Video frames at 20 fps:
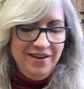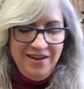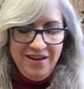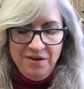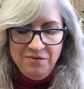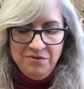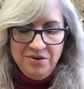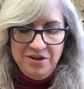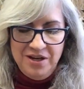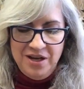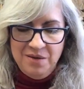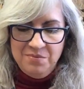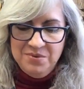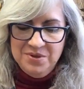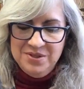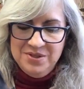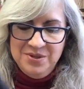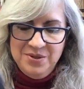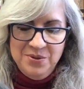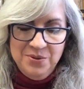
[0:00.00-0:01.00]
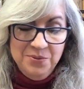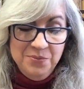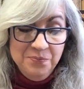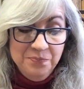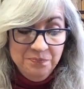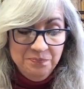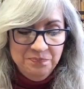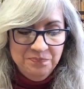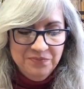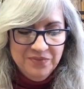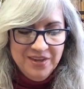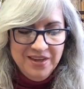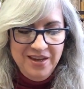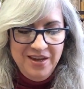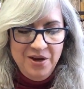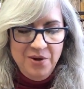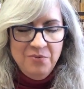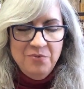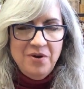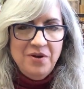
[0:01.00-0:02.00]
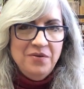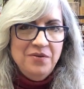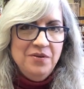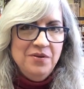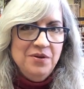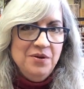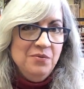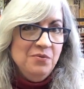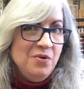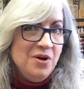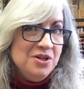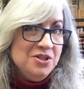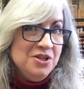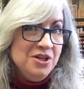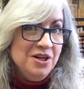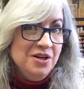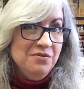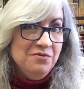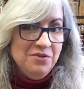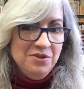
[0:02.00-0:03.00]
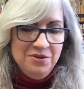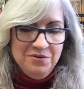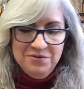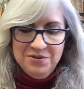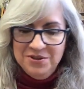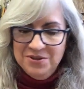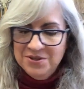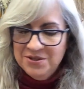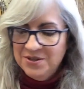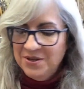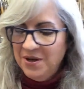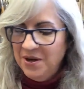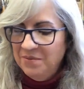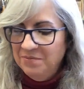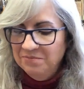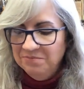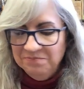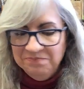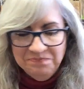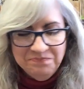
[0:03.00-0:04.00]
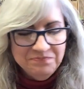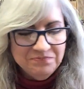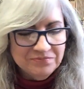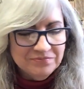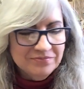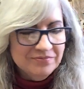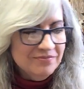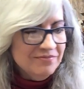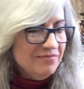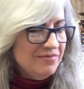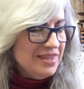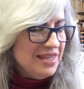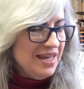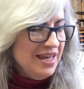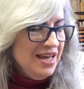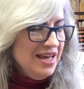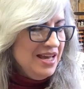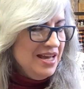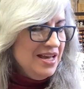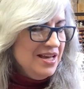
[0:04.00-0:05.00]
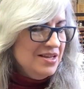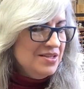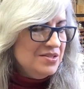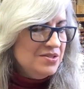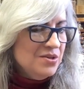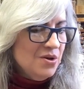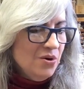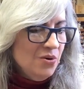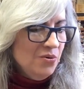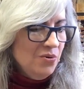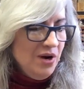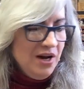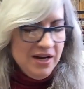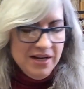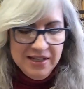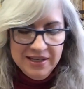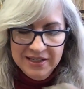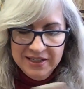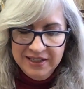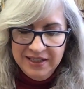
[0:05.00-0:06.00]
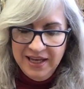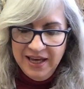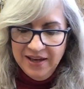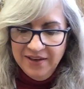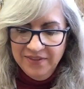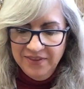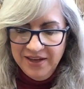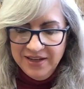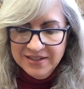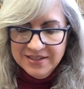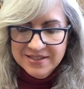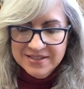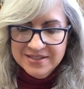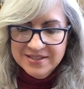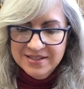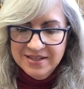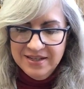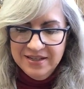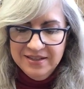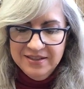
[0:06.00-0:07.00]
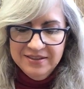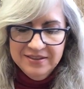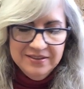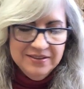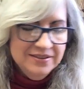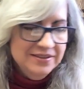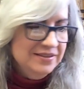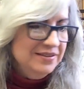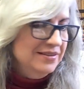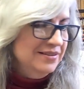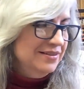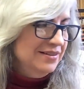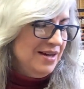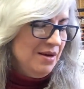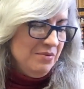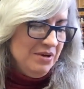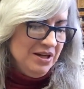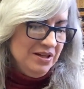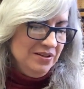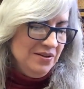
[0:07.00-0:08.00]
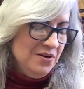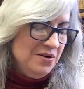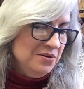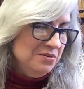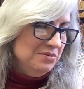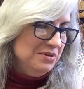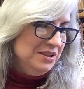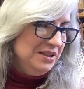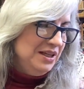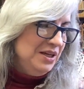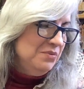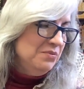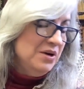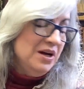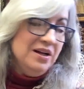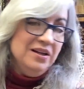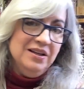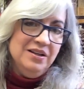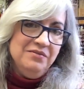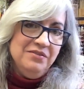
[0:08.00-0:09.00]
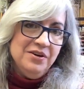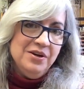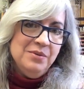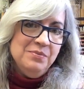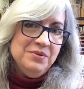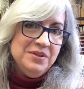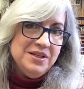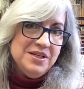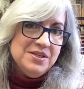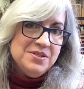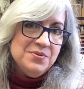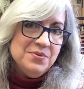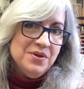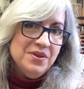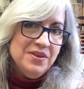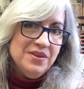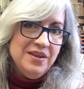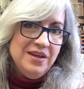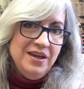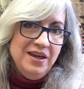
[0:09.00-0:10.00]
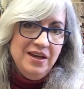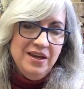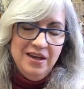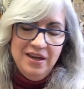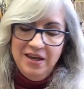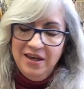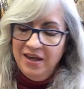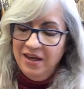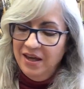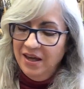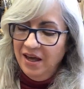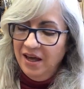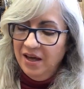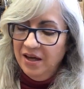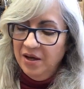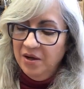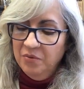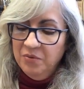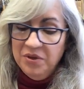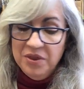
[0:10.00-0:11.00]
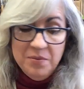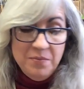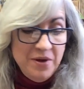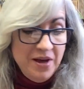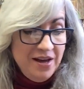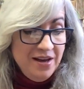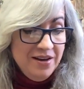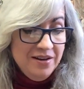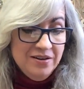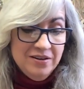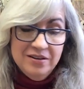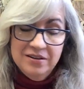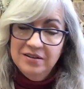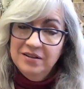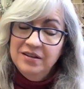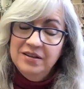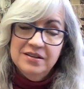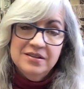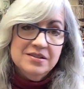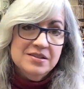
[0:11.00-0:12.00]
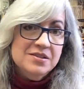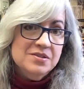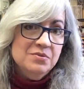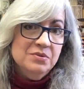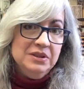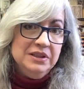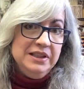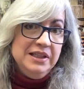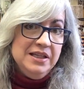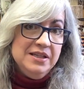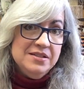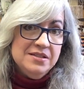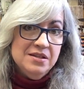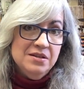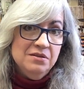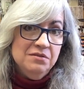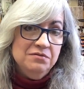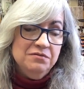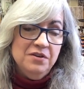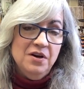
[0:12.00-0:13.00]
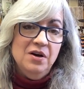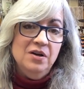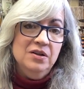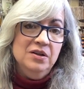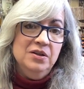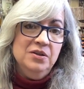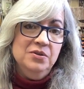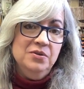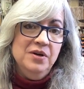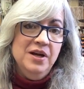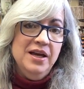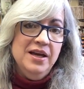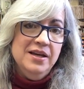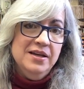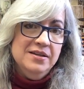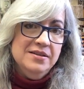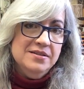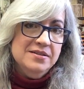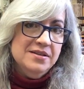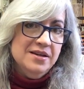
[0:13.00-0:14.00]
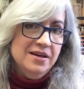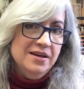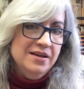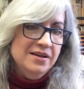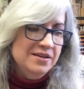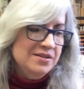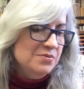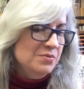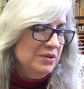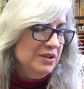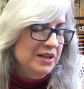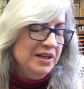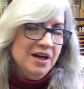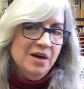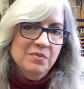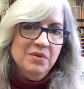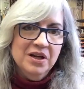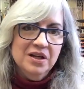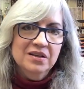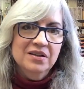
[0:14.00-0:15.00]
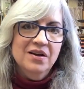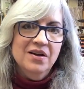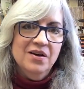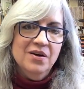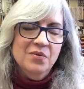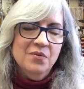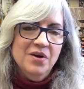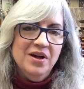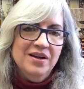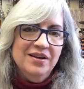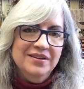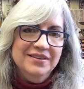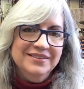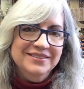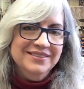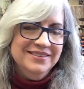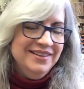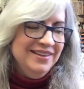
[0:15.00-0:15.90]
every episode rather than watching it for the first time. So yeah, that's coming along really well. I'm very pleased with the pattern. It's really easy to follow, and it's really coming along well.